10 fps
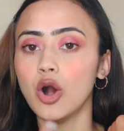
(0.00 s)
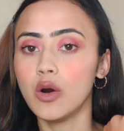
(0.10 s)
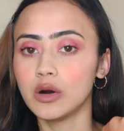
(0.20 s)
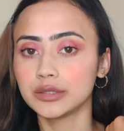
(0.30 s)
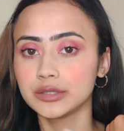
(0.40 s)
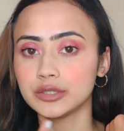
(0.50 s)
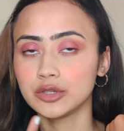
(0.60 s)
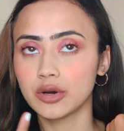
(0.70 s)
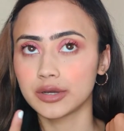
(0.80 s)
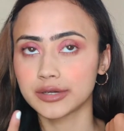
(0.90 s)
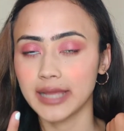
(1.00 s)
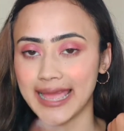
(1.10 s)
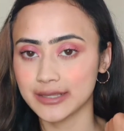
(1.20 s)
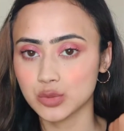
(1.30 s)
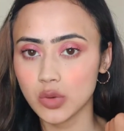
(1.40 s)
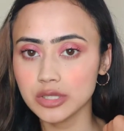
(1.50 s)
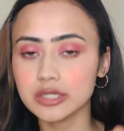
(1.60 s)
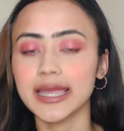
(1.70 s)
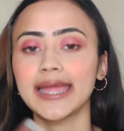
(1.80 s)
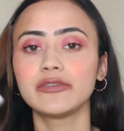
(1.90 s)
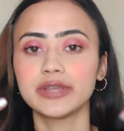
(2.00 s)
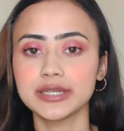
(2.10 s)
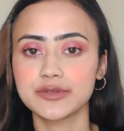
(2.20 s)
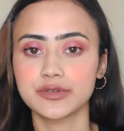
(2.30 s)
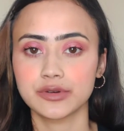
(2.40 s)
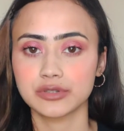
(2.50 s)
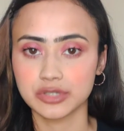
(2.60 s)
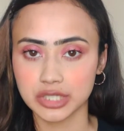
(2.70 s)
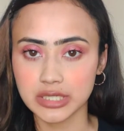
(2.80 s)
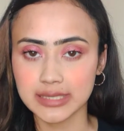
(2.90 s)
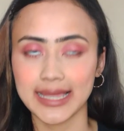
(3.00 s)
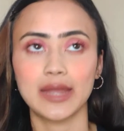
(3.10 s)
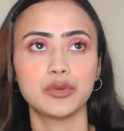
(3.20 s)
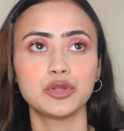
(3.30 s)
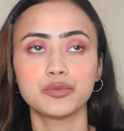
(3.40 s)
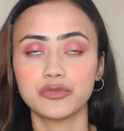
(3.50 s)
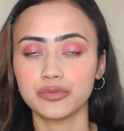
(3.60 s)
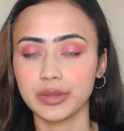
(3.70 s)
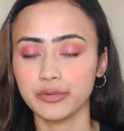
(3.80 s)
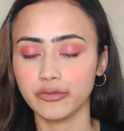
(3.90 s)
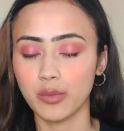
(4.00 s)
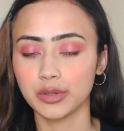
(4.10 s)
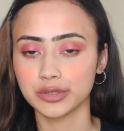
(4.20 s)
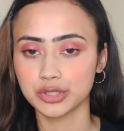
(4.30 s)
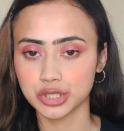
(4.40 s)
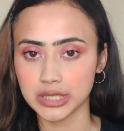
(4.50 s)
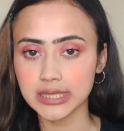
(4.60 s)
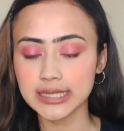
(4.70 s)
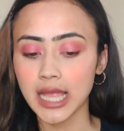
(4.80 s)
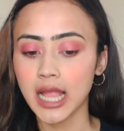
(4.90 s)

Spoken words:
on your hand swatch and very different on your cheeks, and when they perform on the cheeks.